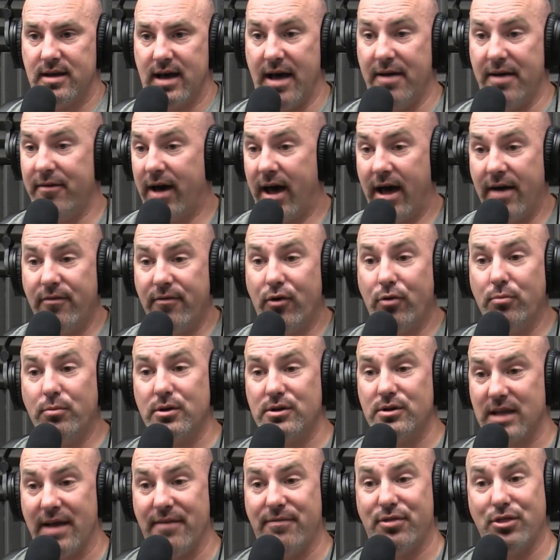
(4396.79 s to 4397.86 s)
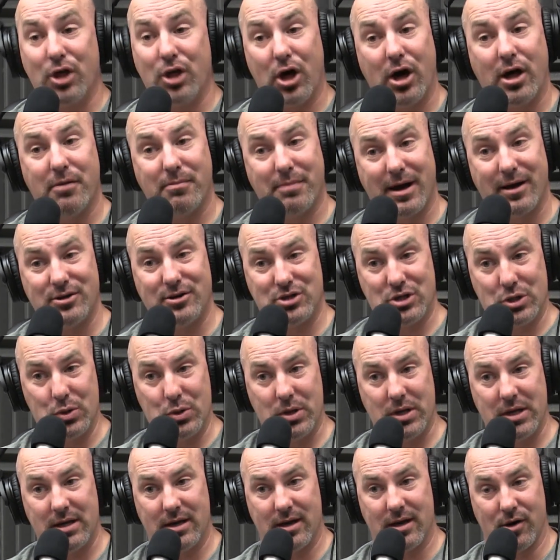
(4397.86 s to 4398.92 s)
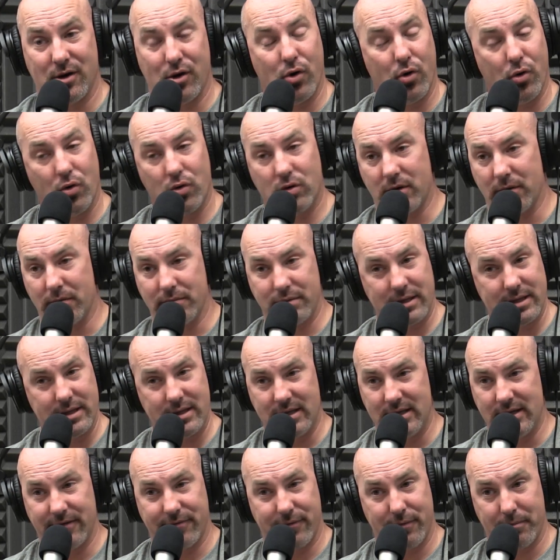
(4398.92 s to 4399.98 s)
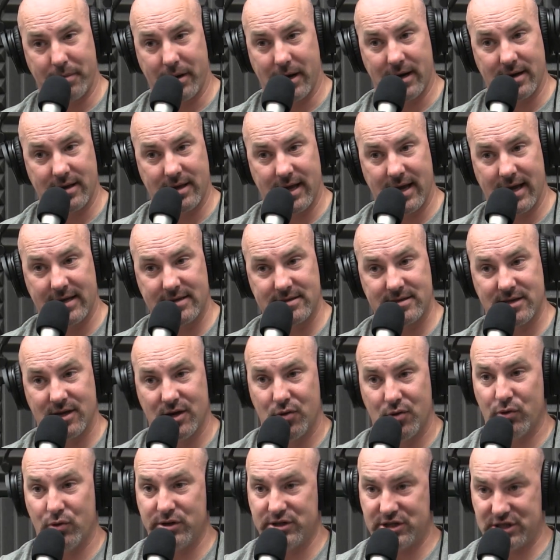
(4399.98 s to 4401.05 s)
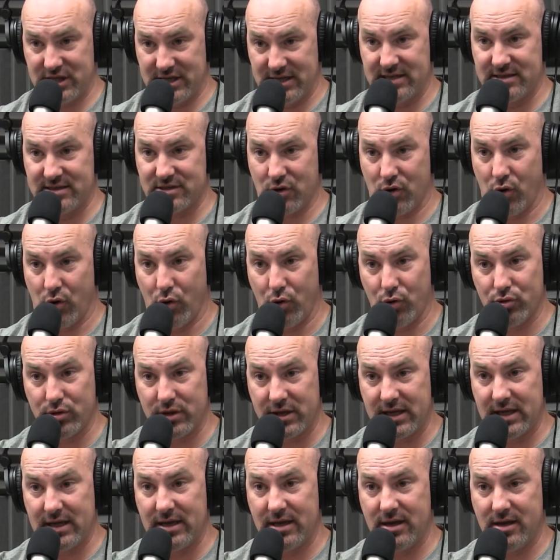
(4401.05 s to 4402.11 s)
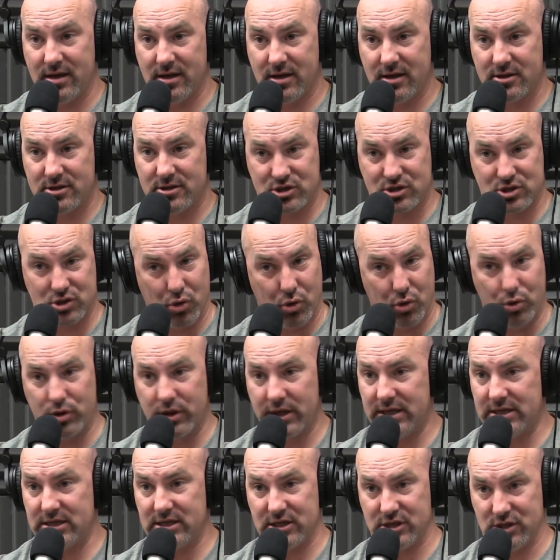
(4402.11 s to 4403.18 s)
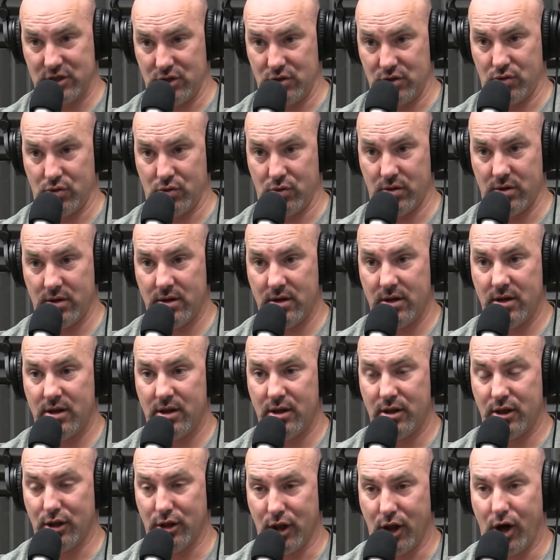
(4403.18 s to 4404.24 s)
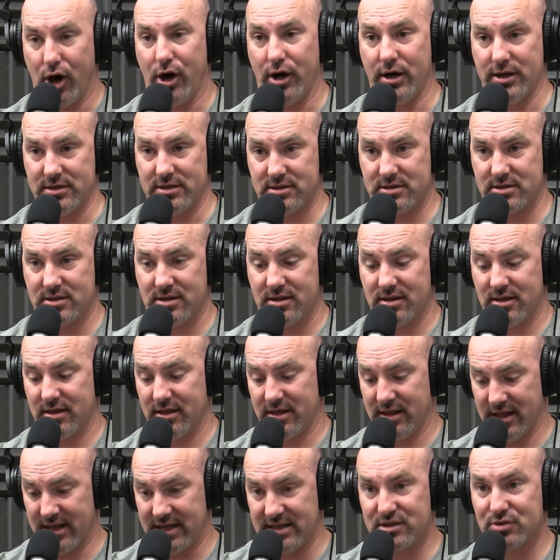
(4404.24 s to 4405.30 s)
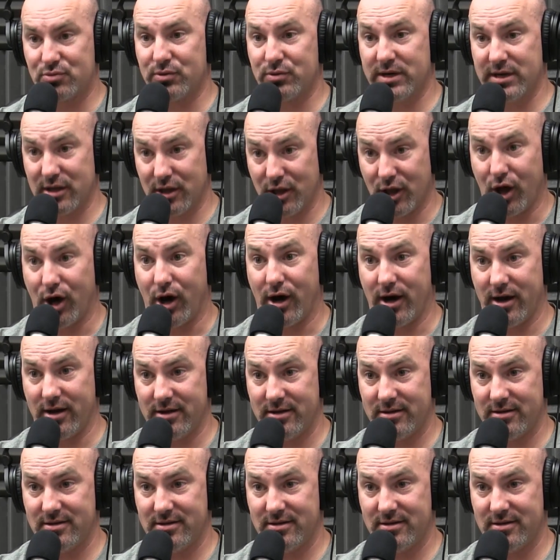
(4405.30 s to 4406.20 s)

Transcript: I, I've almost I've thought about doing a whole completely different podcast, which is only solely to do laws. Let's read a law.